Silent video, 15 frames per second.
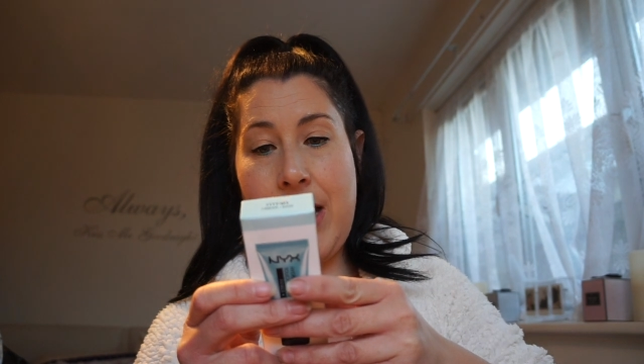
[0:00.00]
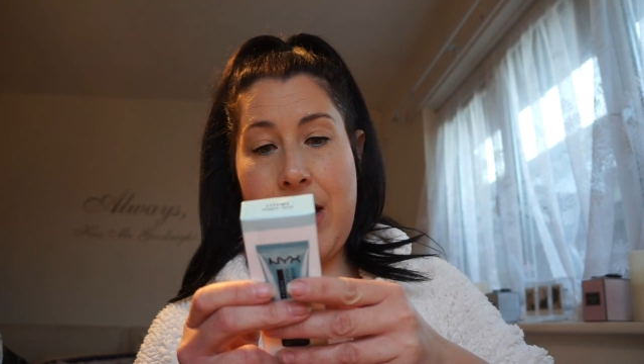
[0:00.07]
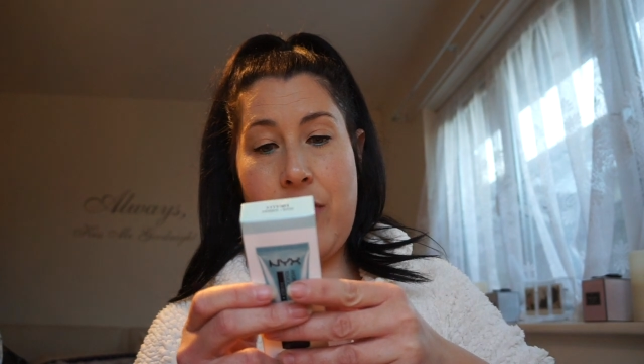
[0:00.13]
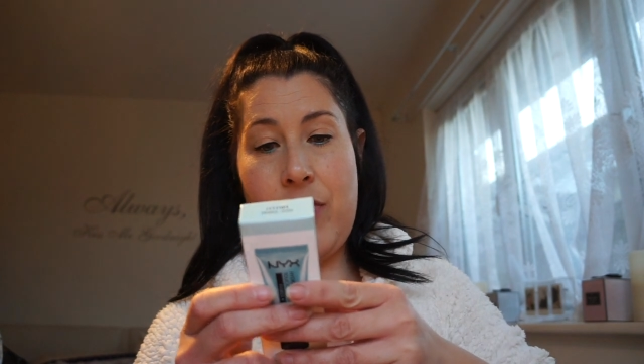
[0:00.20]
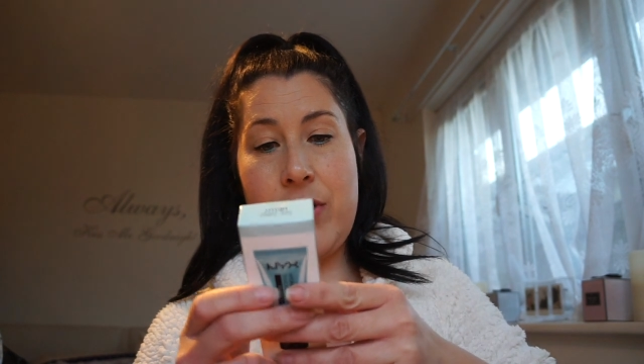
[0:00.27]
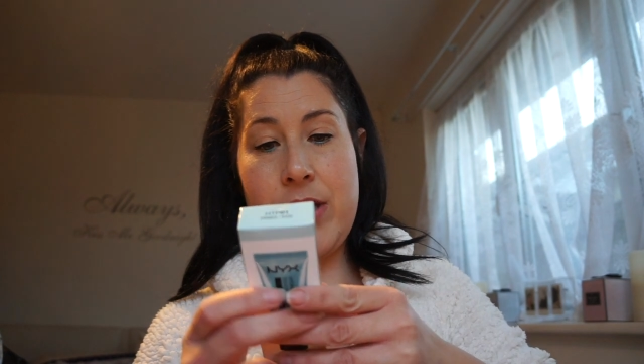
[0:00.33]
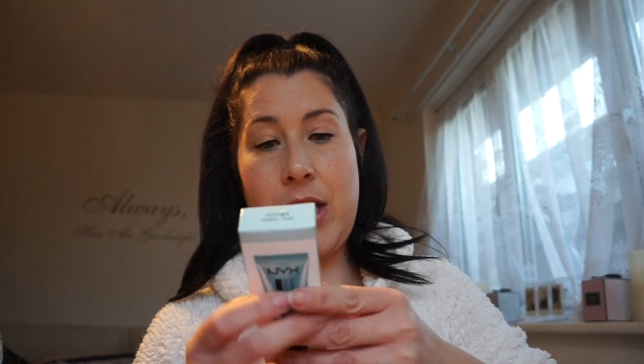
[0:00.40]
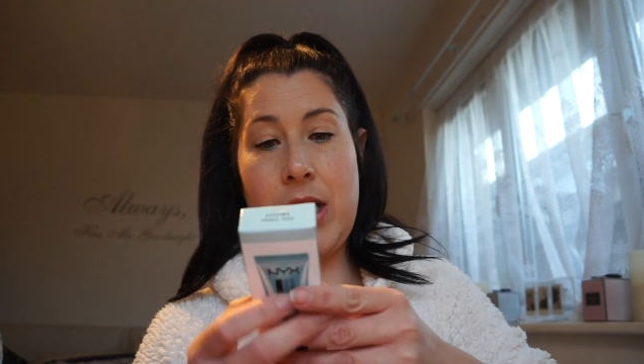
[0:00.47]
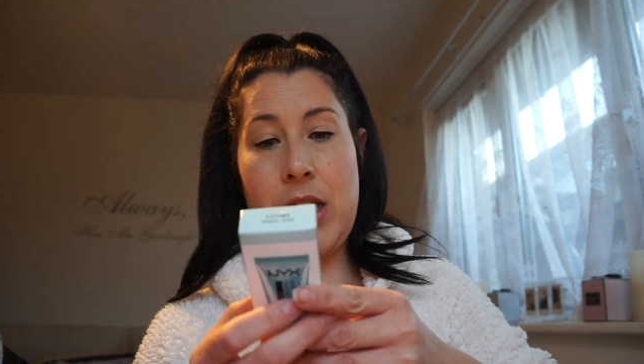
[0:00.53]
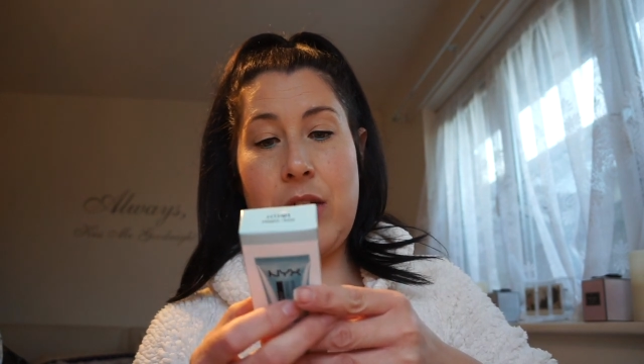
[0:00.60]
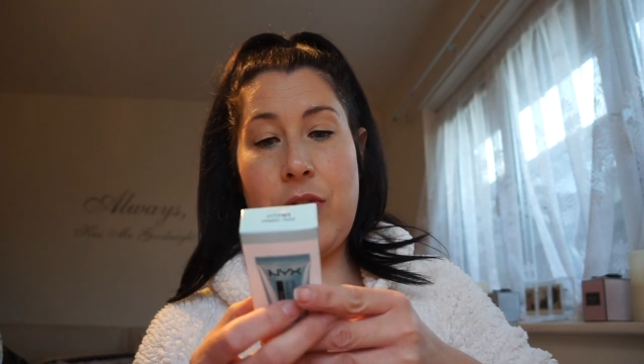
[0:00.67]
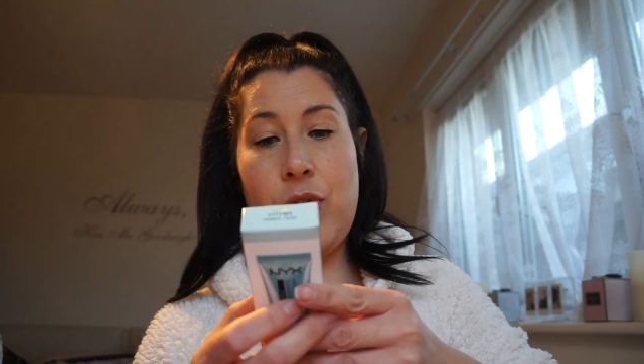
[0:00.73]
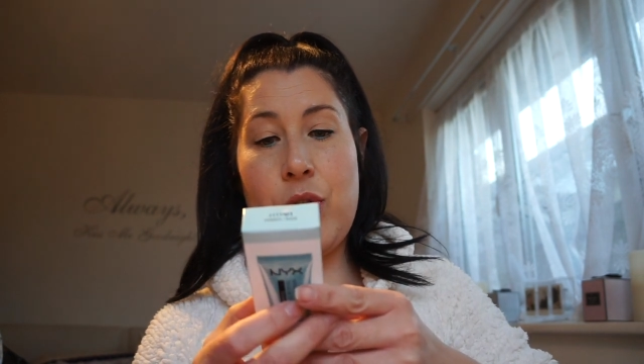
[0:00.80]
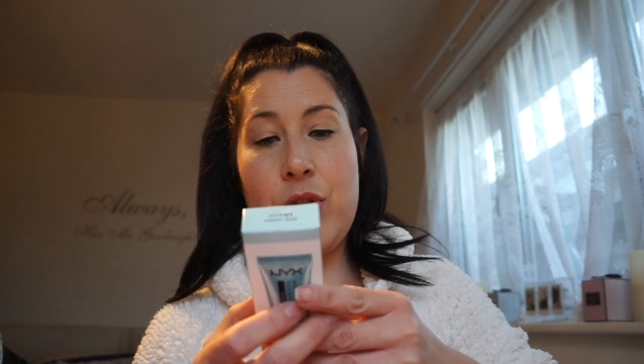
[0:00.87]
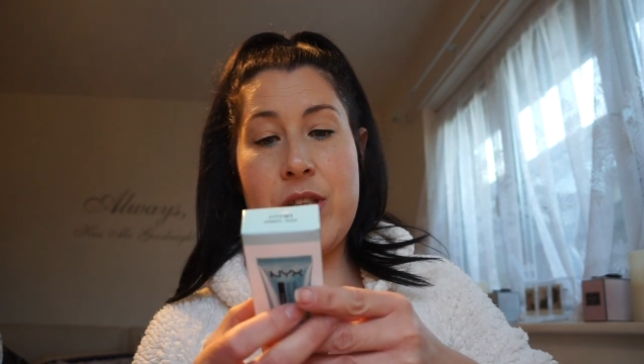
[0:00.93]
canvas and
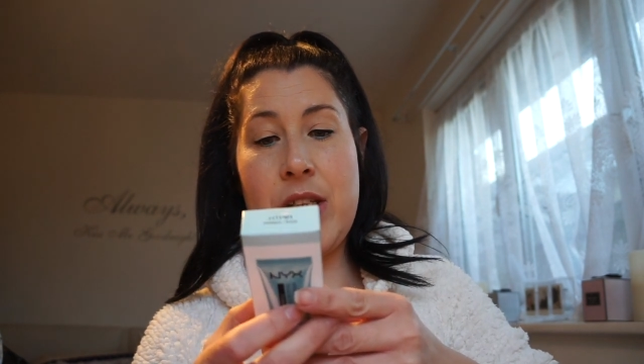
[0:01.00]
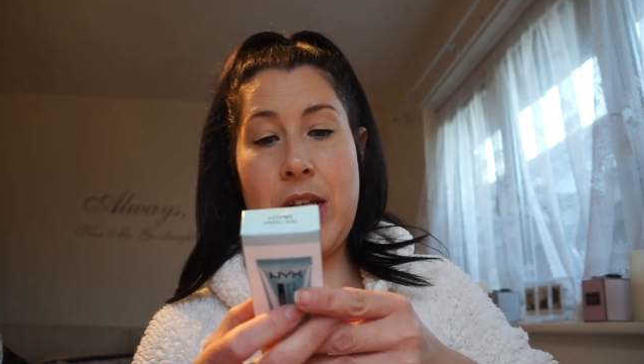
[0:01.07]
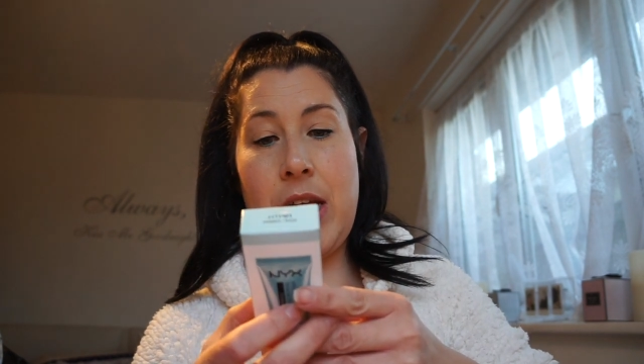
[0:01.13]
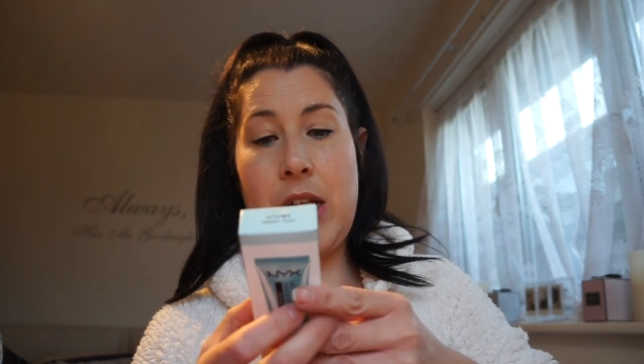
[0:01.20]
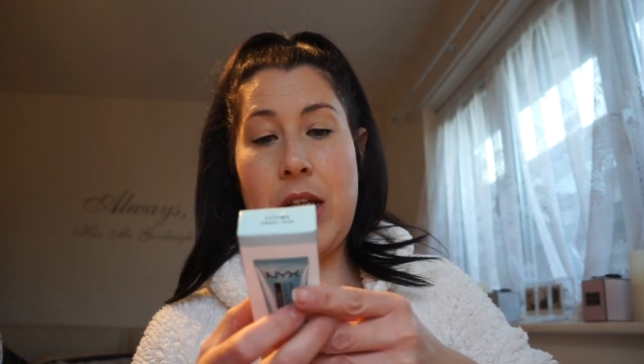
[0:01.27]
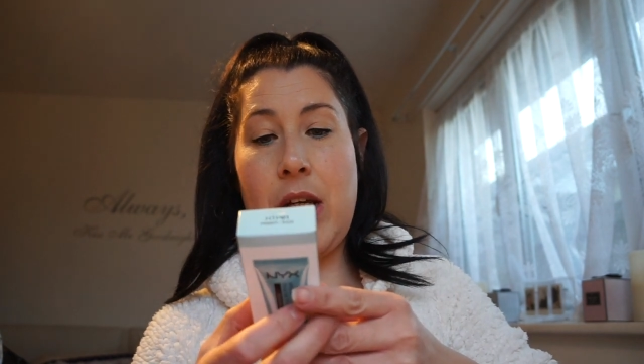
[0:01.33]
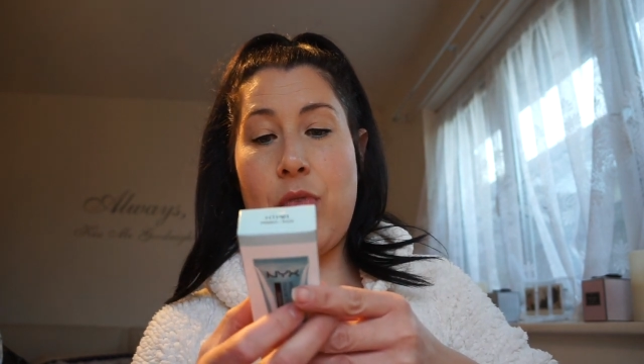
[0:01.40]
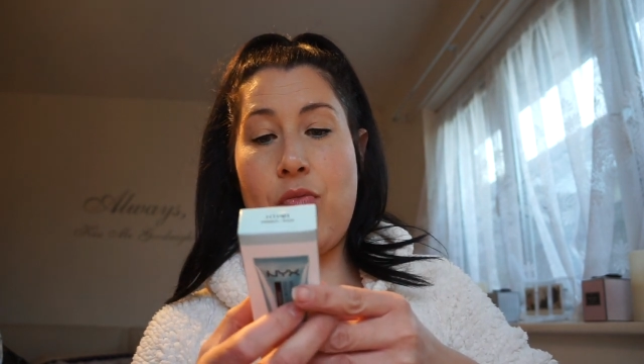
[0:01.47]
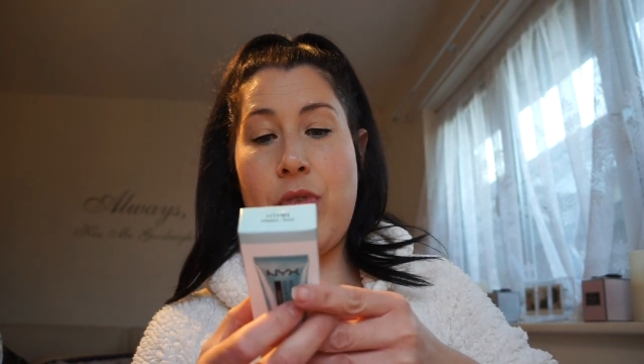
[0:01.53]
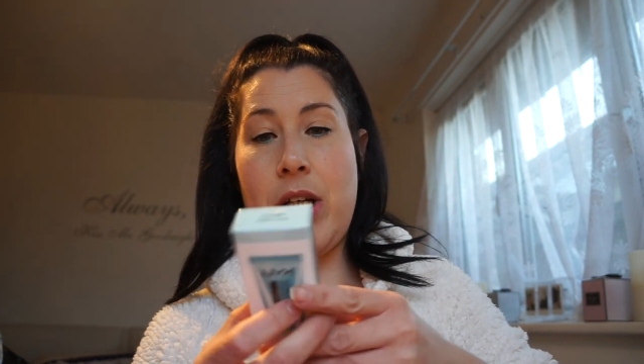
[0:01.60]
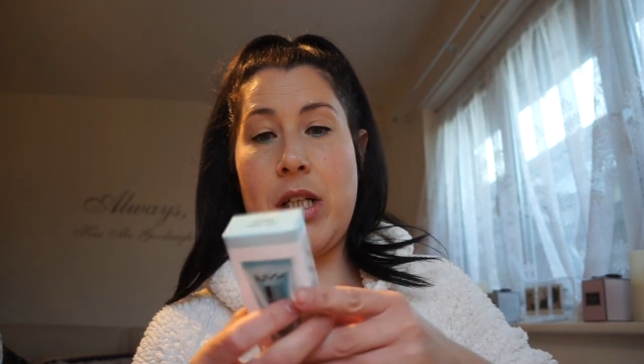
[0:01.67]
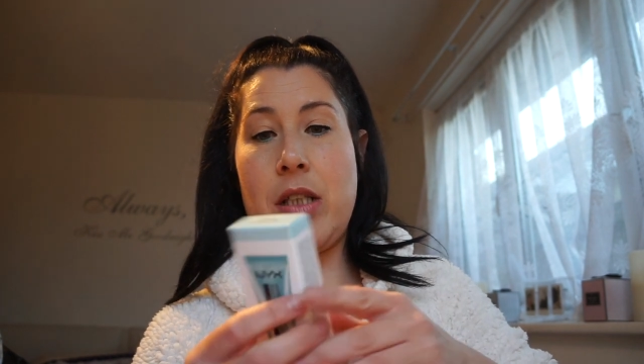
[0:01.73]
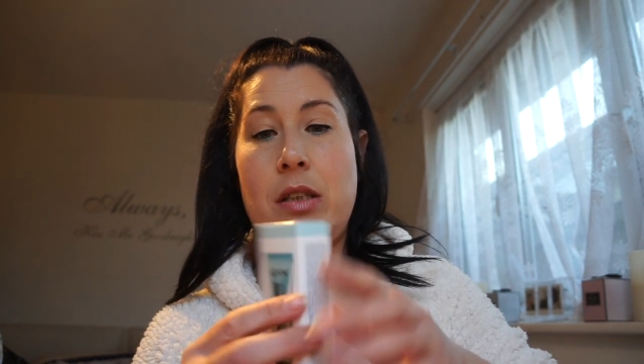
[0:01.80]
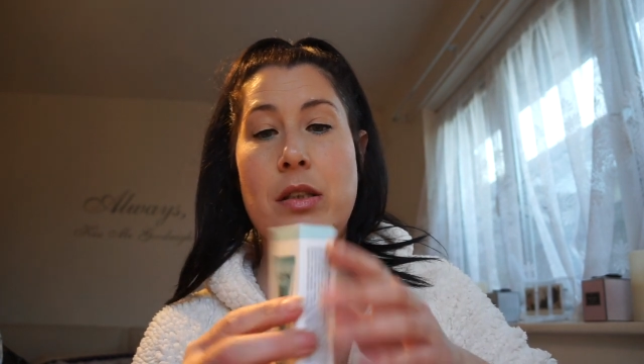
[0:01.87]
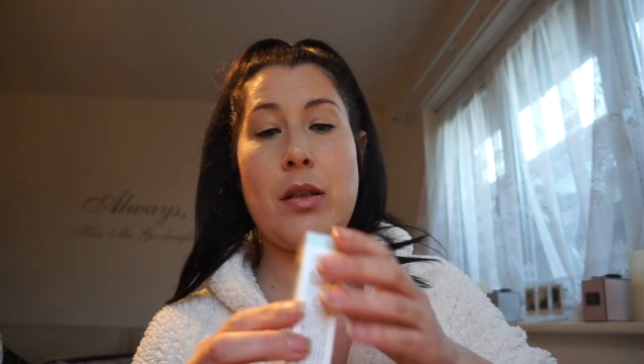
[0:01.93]
give your skin a
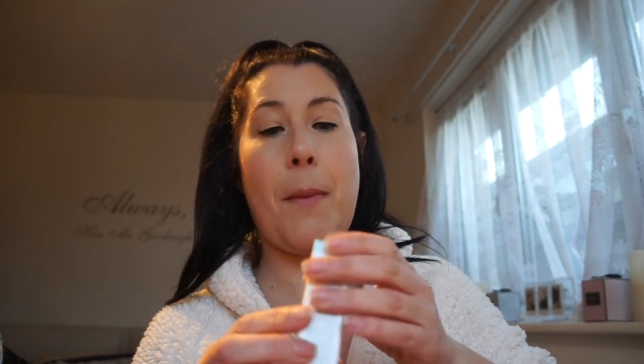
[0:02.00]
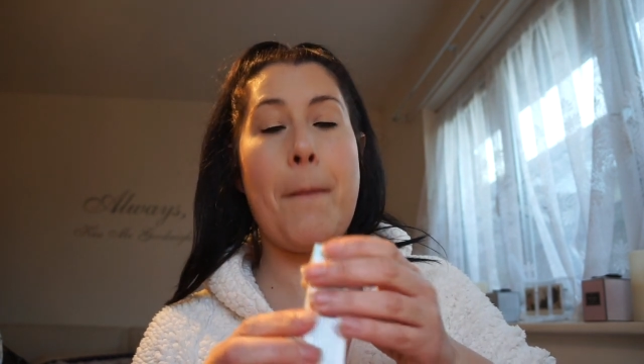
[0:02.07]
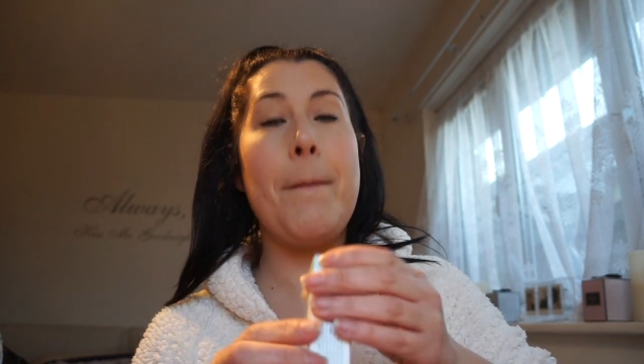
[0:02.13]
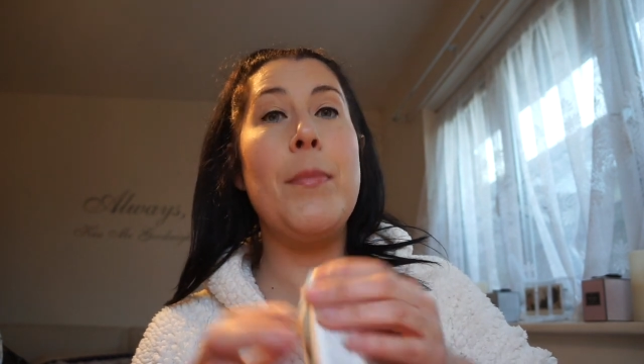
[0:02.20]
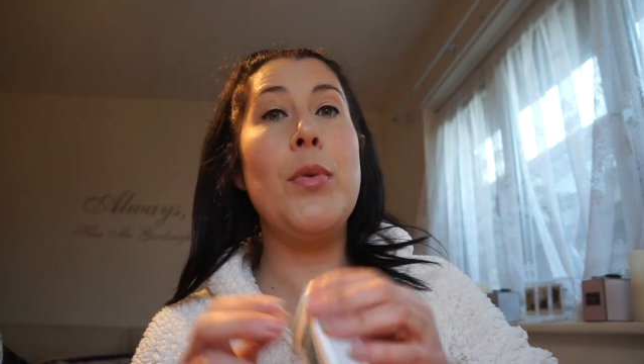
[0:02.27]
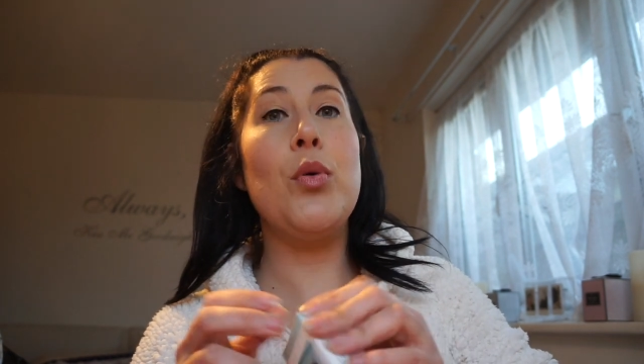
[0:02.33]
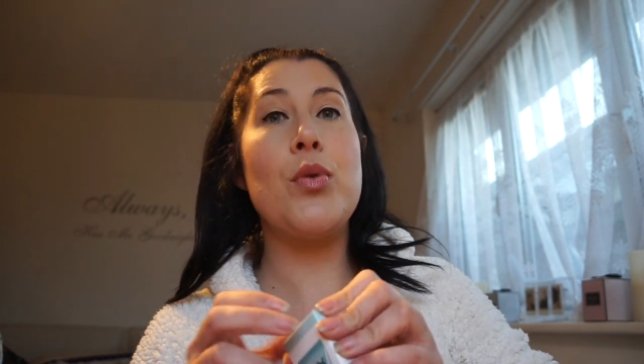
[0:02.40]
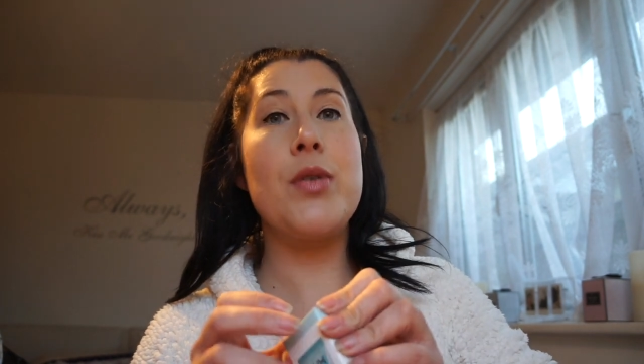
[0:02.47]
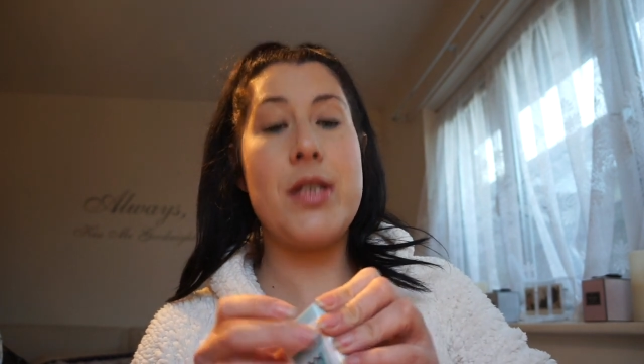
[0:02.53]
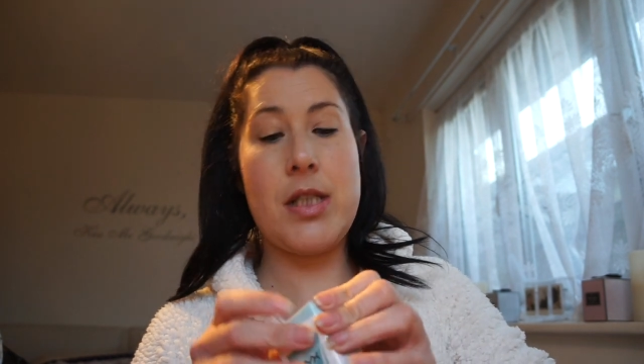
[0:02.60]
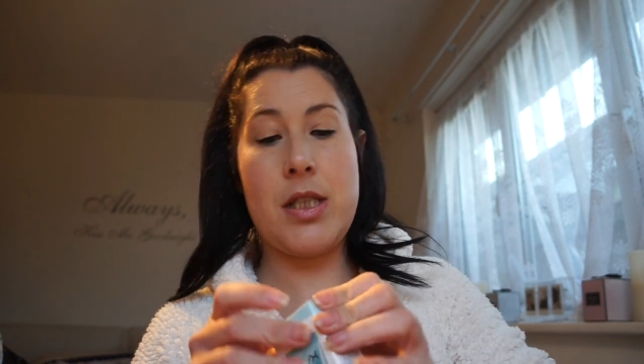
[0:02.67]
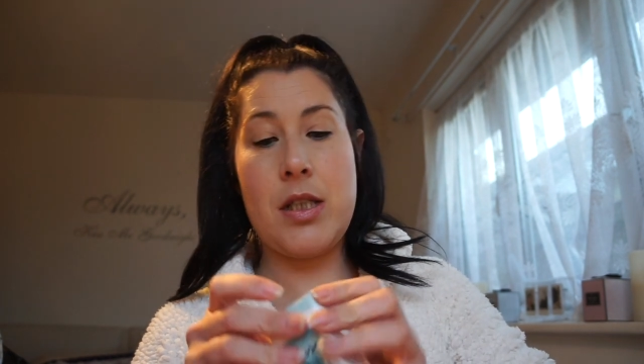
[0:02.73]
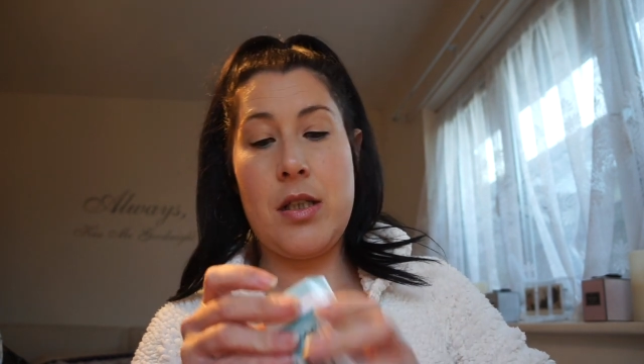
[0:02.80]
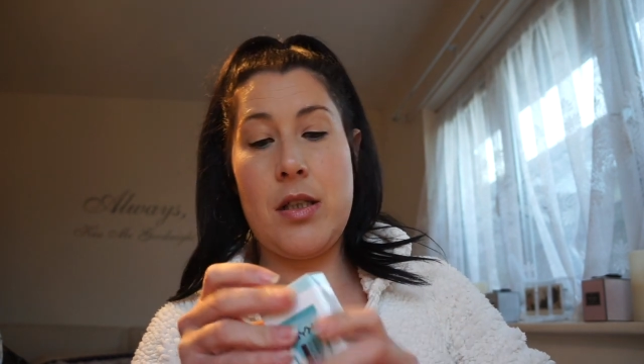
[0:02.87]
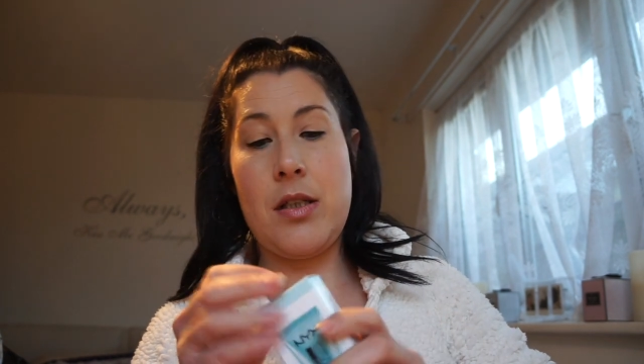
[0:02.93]
radiant boost.